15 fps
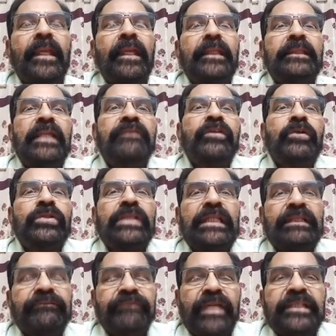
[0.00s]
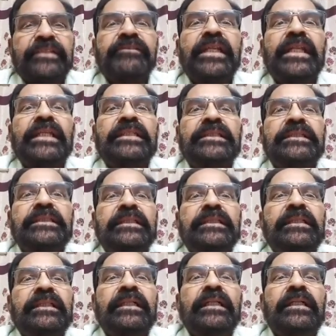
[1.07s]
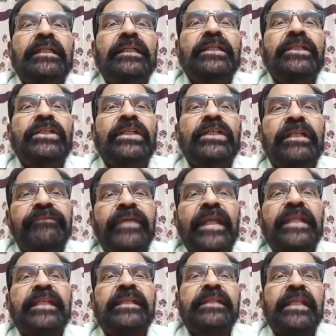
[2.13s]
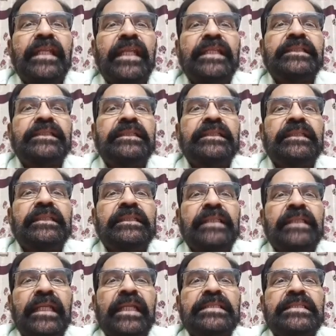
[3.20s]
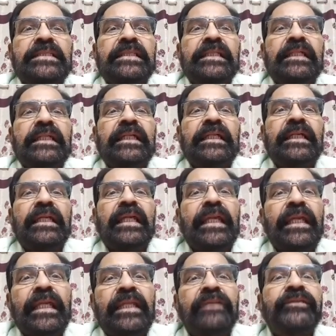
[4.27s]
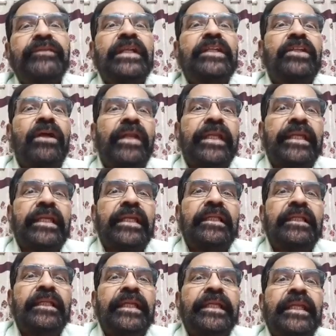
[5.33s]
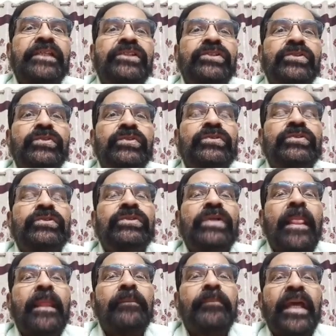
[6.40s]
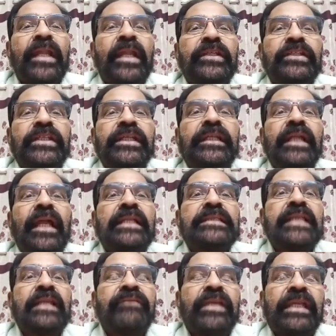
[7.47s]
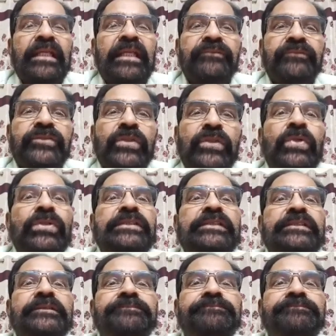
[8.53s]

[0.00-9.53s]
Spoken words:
Then we go to lymphatic drainage. Lymphatic drainage, that is in front of the auricle, it is to parotid and cervical lymph nodes.